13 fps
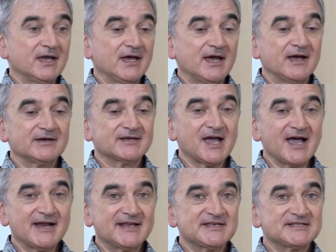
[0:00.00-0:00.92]
uh,
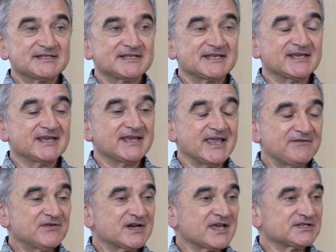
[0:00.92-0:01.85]
God has
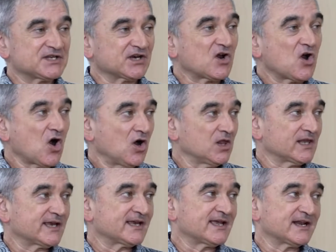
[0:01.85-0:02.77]
given us a
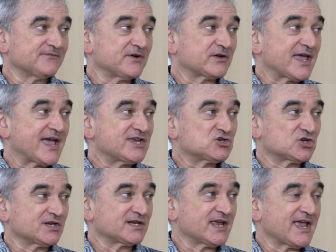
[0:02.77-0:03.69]
calling and a
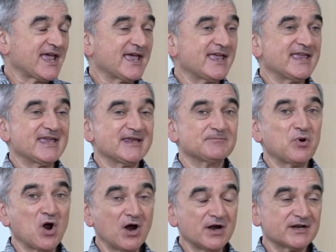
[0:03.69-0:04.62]
vocation eh, in
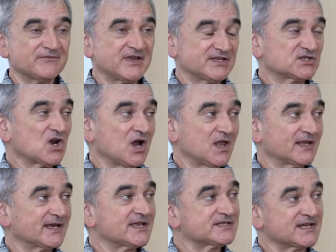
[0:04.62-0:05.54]
part of His
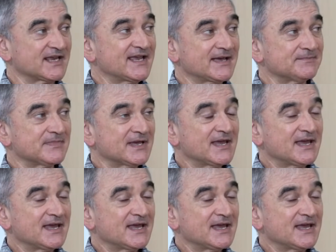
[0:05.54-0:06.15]
calling us to Him,